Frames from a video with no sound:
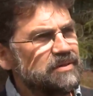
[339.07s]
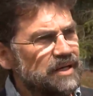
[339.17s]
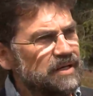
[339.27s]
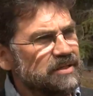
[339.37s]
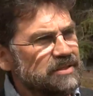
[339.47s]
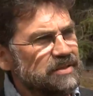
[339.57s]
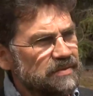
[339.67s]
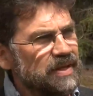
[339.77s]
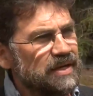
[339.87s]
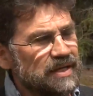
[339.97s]
Uh,
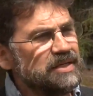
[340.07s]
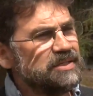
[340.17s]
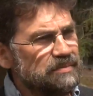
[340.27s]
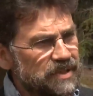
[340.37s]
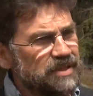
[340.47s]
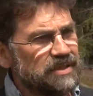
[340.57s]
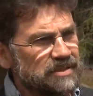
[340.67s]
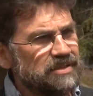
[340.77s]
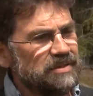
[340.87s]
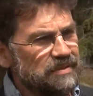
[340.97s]
so that is a big
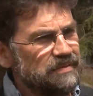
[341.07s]
concern.